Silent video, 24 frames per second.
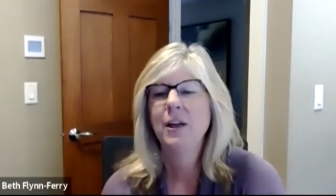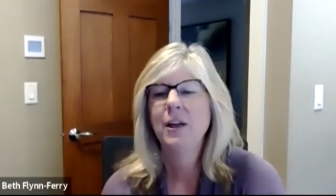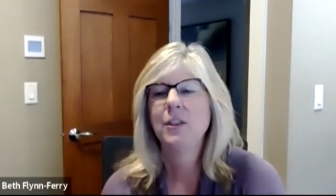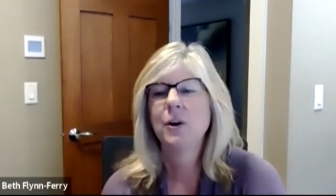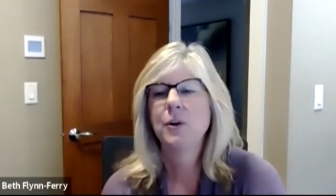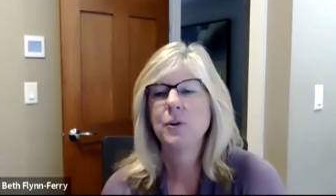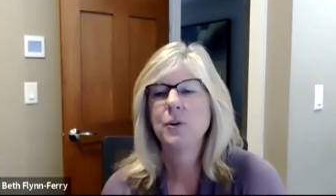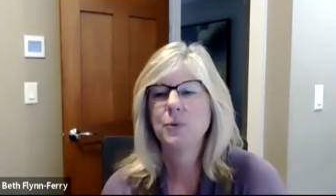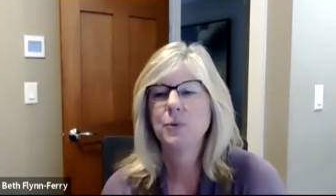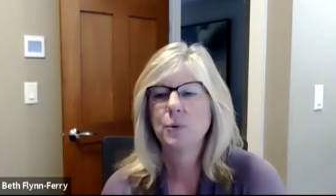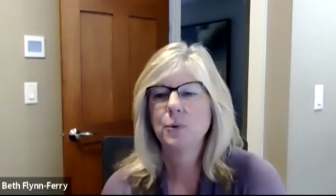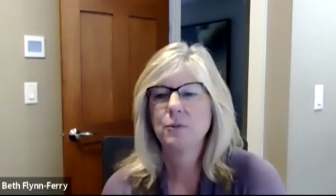
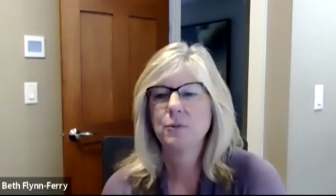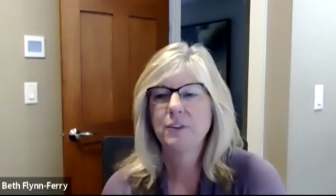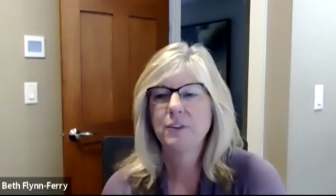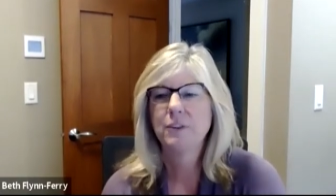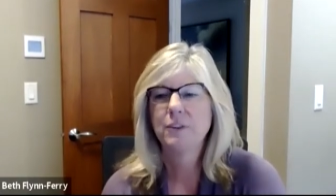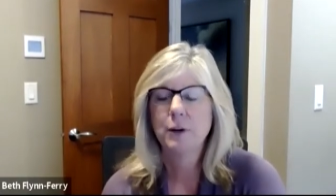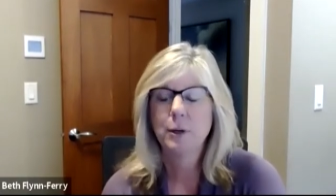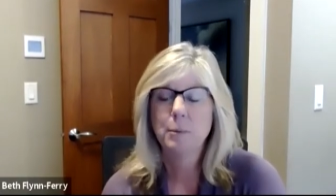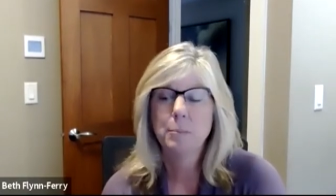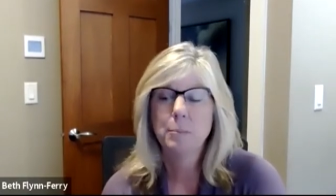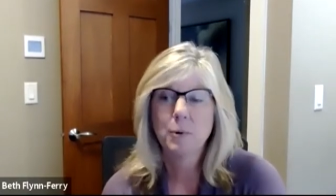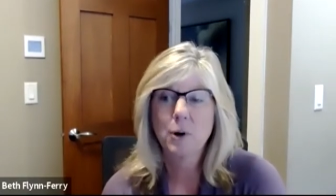those were
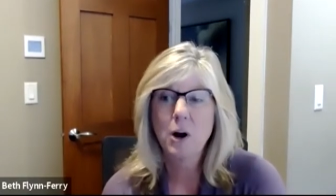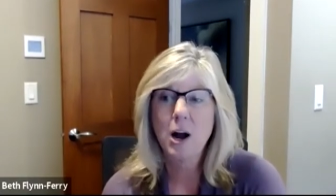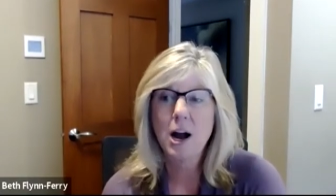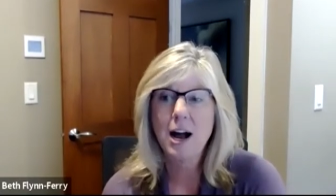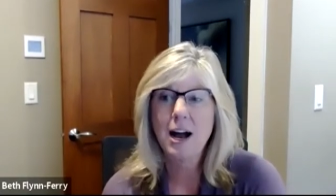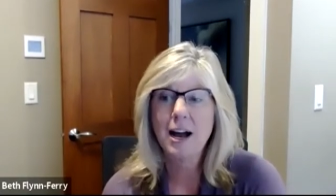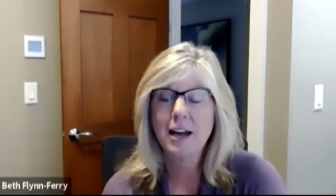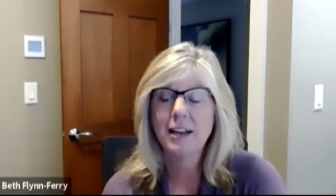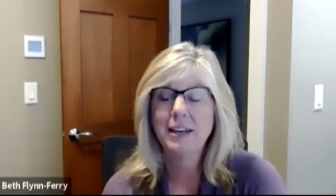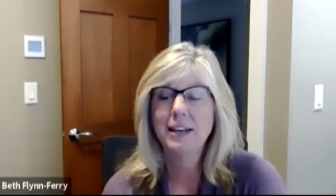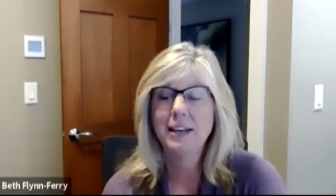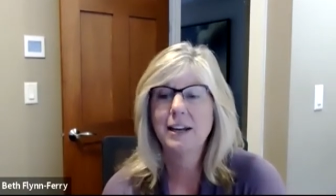very
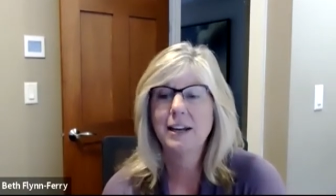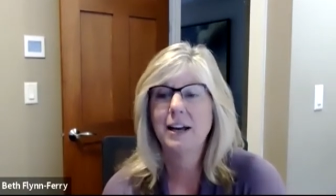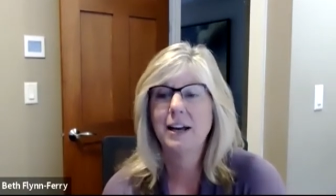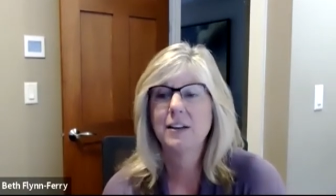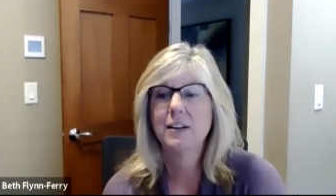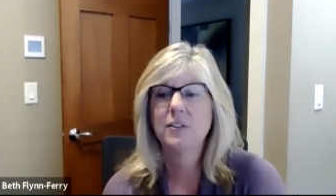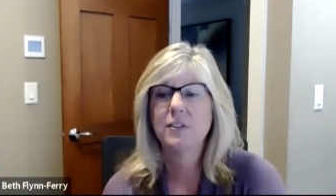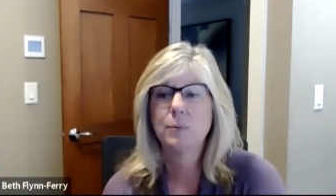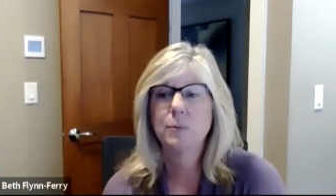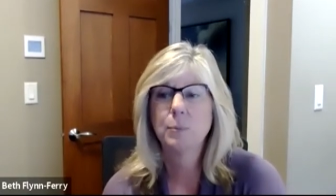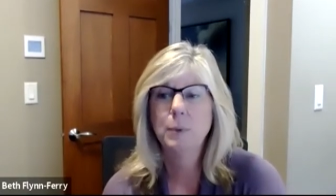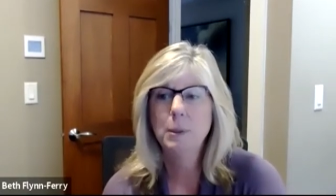broad, uh,
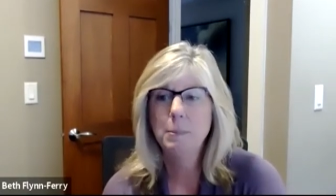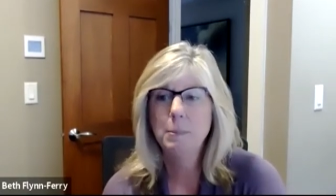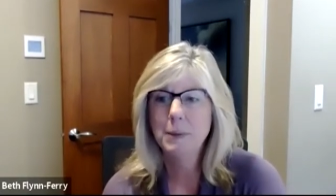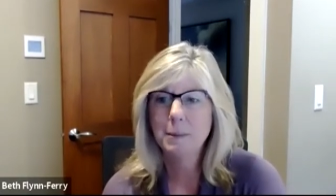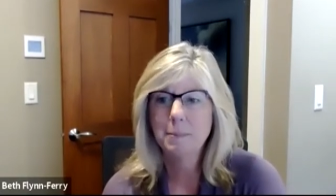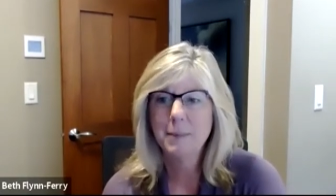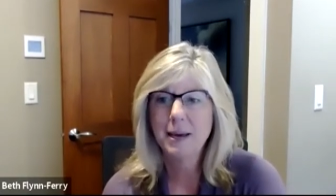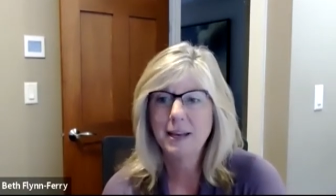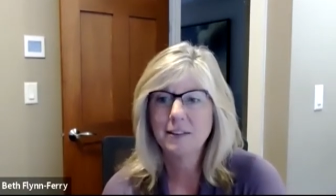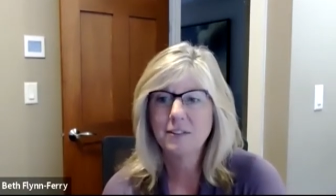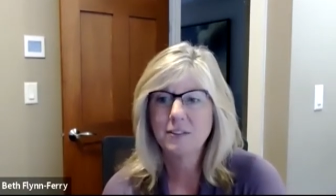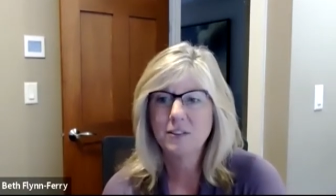
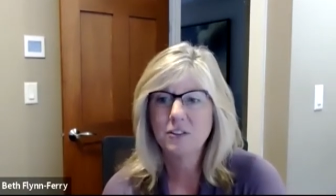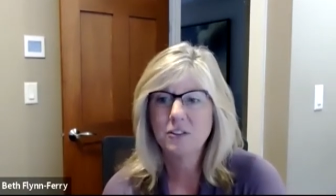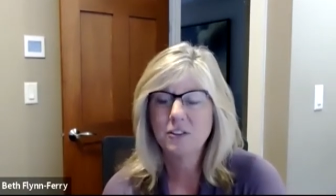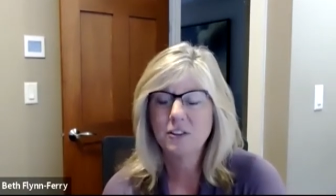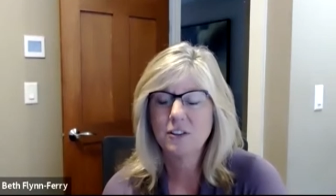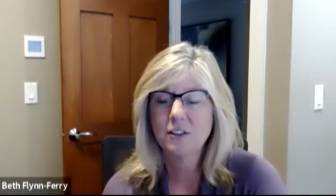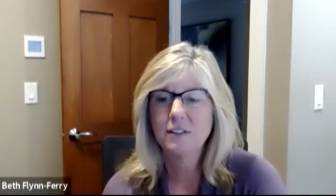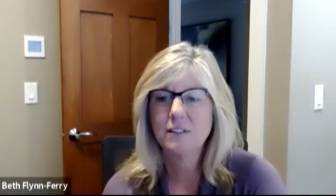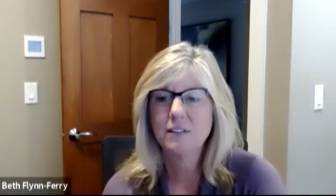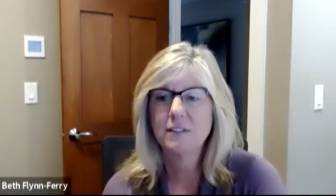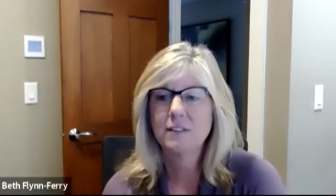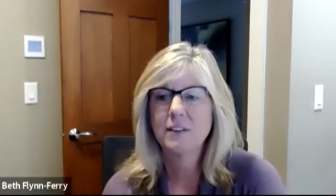sweeping
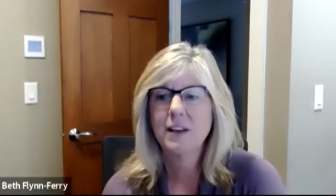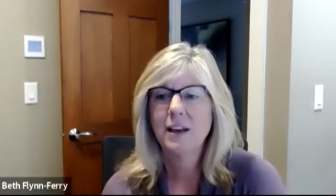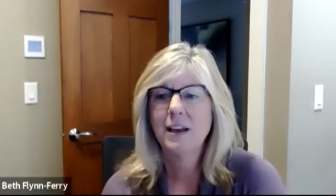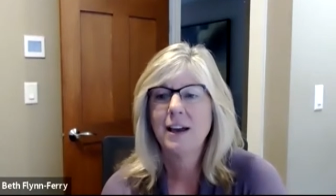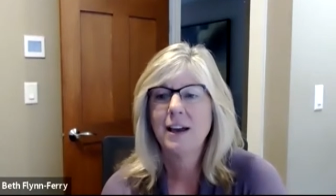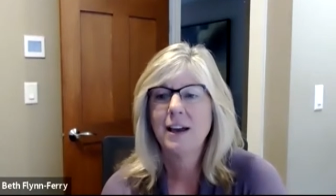messages.